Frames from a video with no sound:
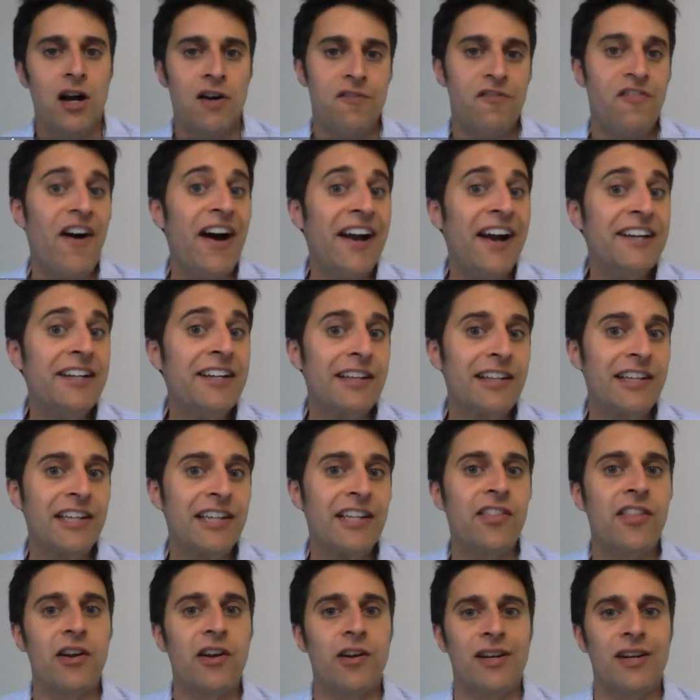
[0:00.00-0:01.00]
Finally,
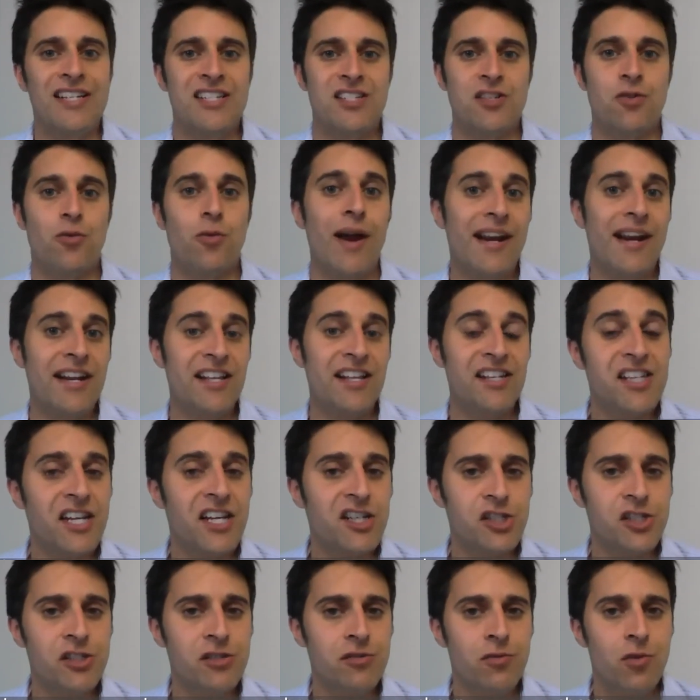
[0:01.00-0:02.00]
there is a writing
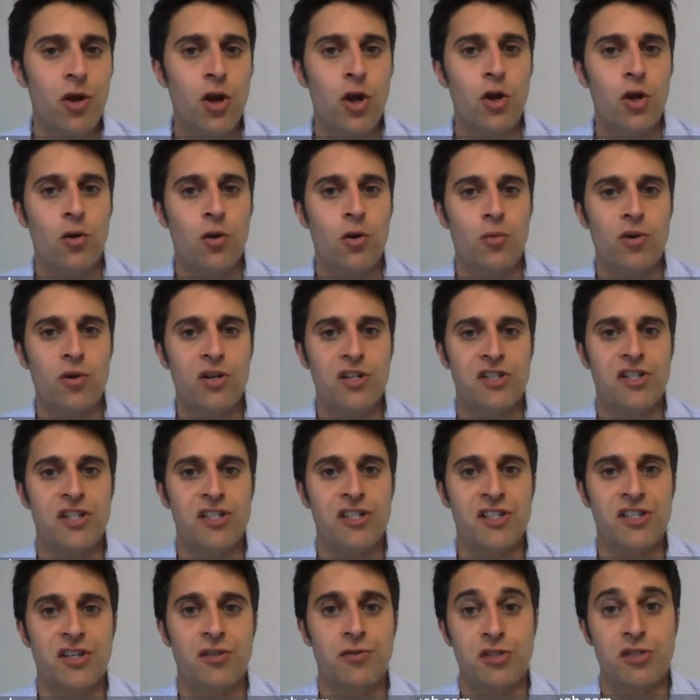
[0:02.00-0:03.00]
section, which
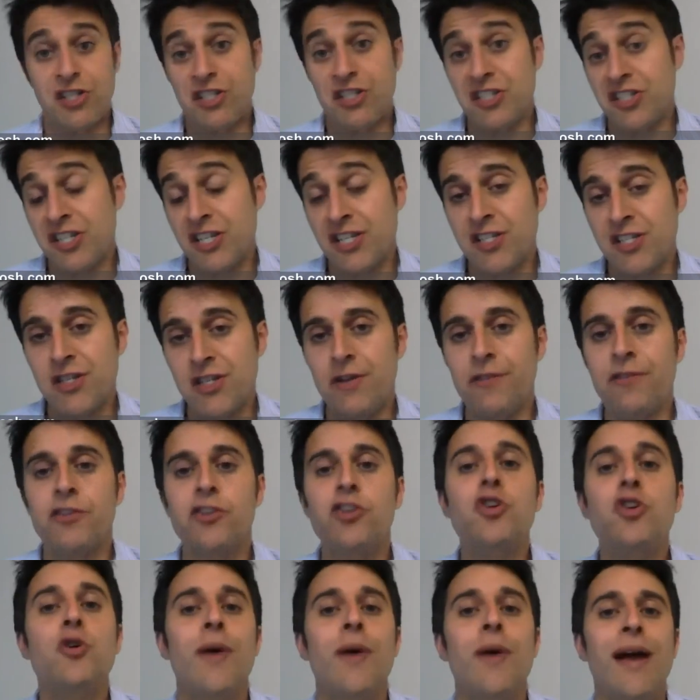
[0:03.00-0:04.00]
consists of
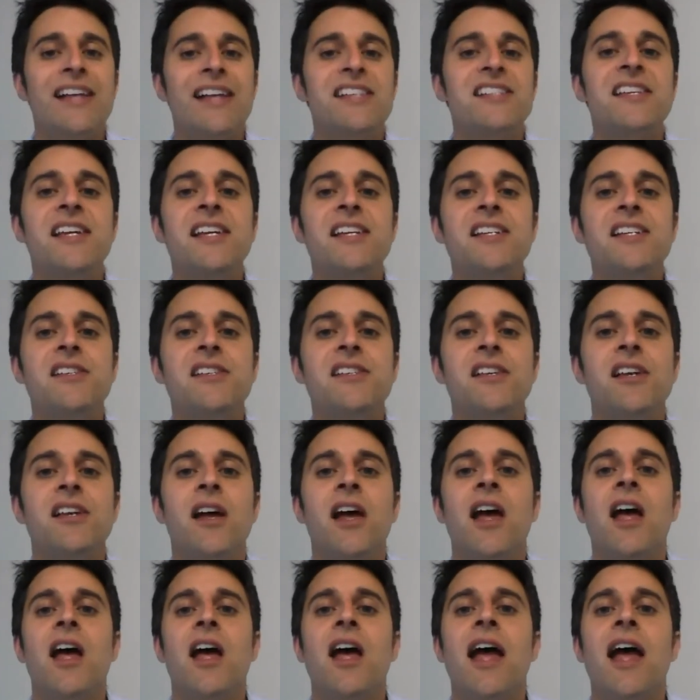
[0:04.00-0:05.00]
2 essays,
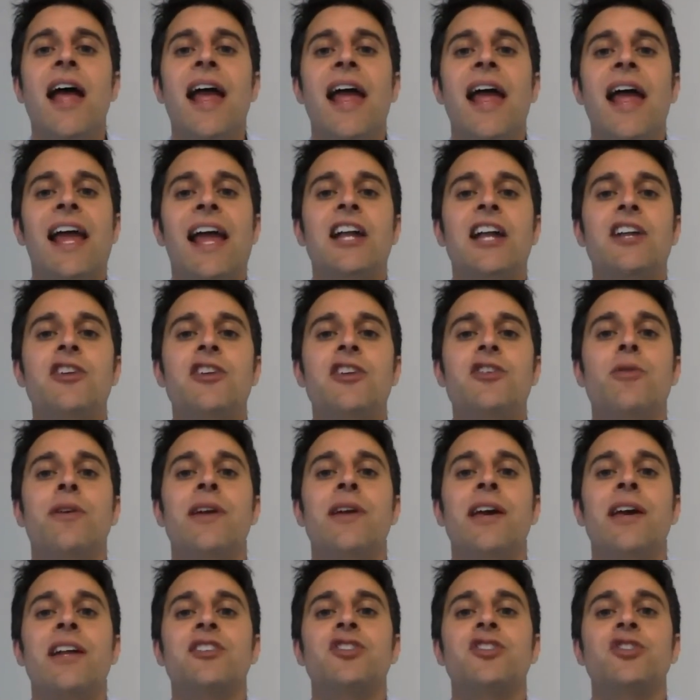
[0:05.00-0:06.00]
and you
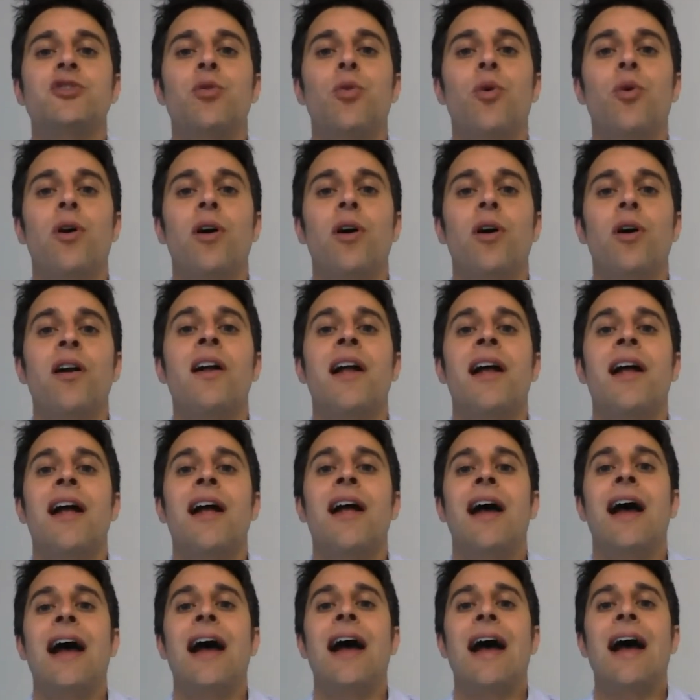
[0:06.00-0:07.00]
get a score
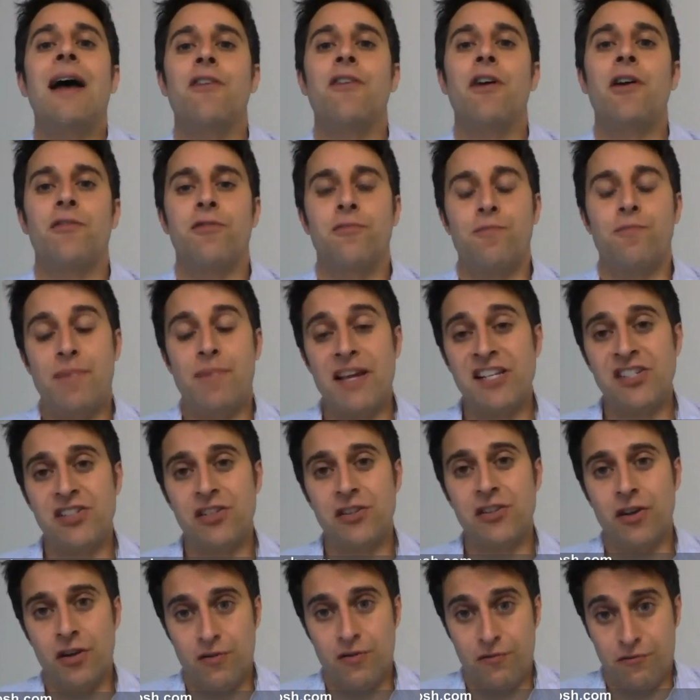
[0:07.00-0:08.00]

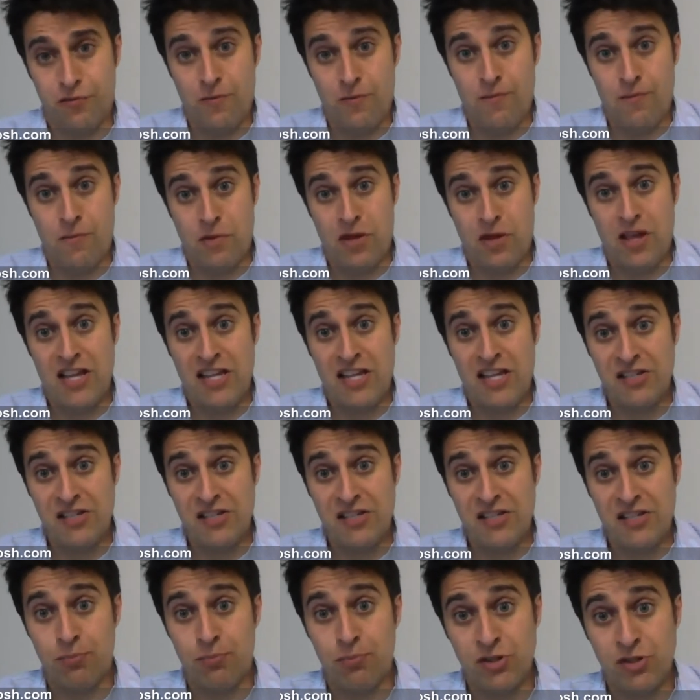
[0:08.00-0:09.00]
based from a
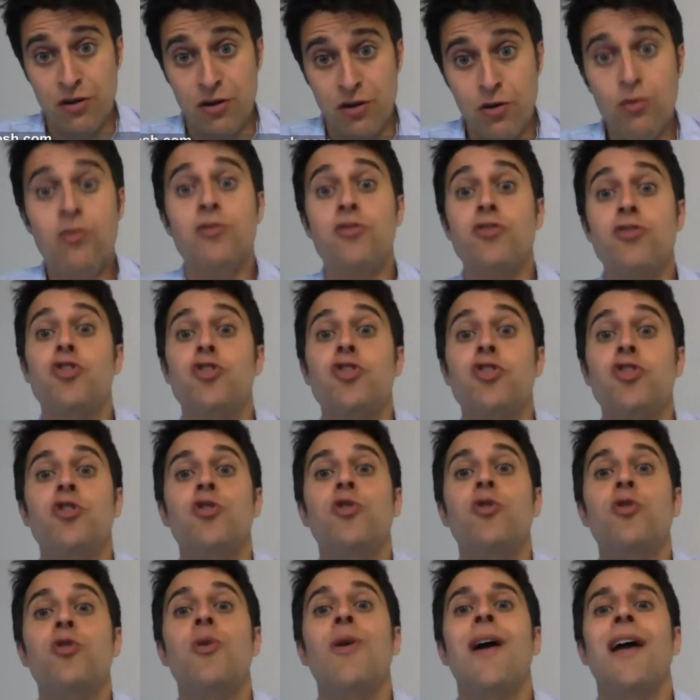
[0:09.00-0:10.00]
0
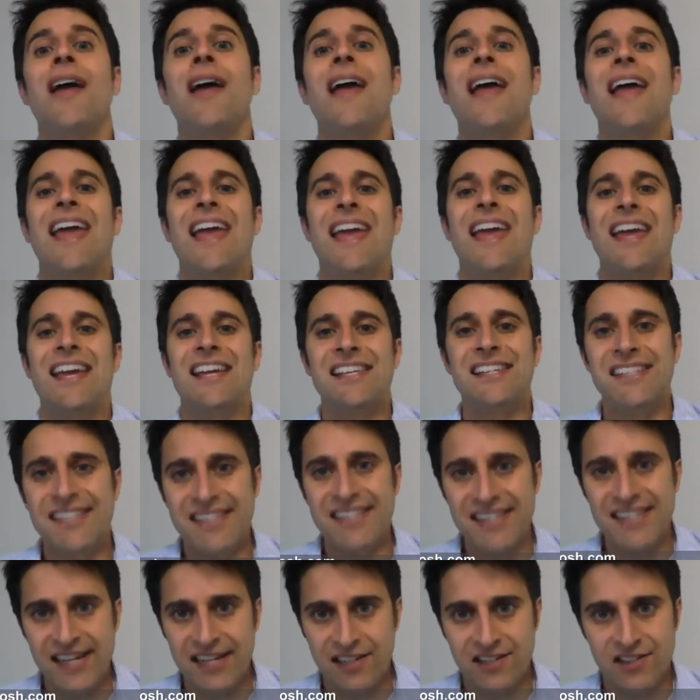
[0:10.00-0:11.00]
to a
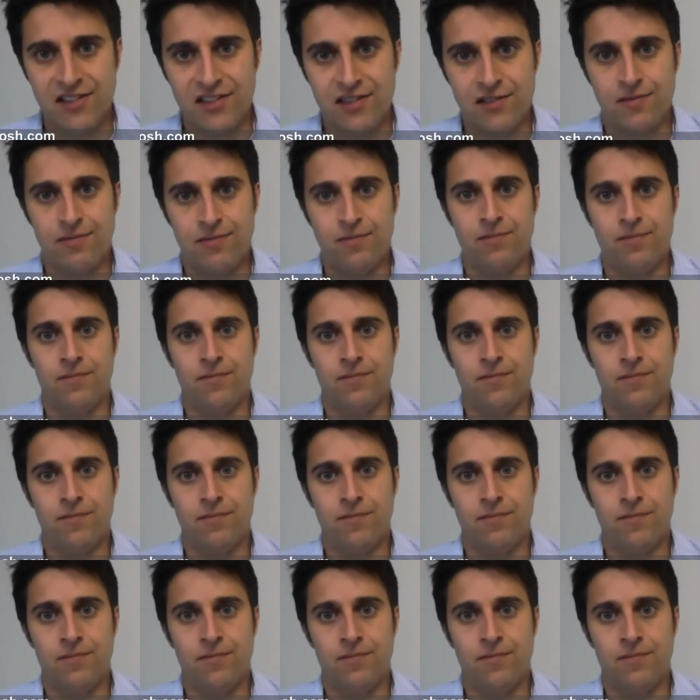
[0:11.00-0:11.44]
6.